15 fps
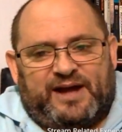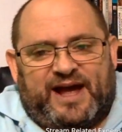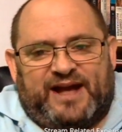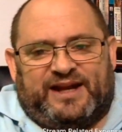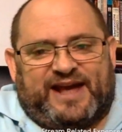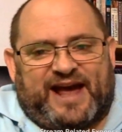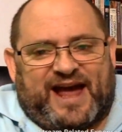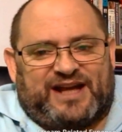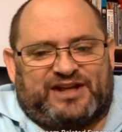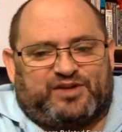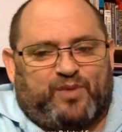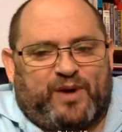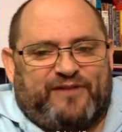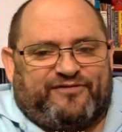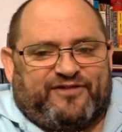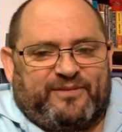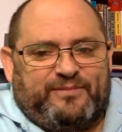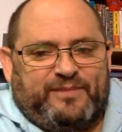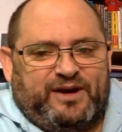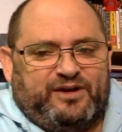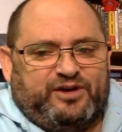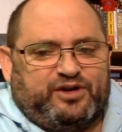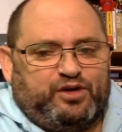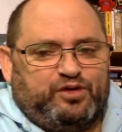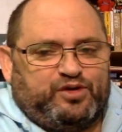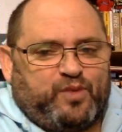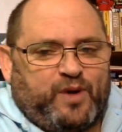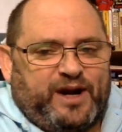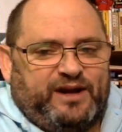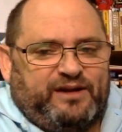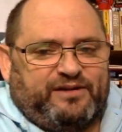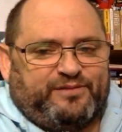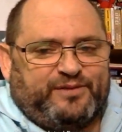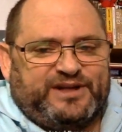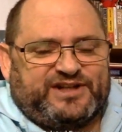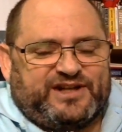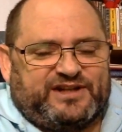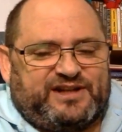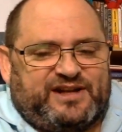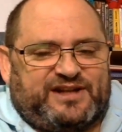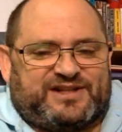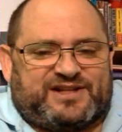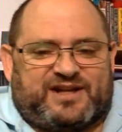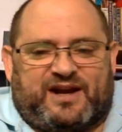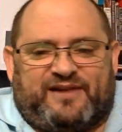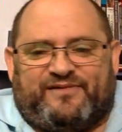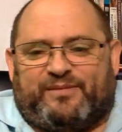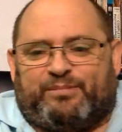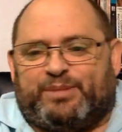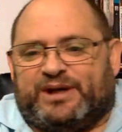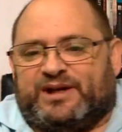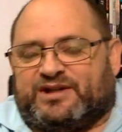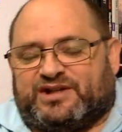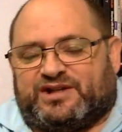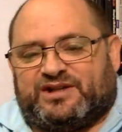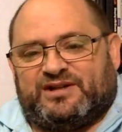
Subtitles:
Cash went from 220 to 360. That son of a bitch.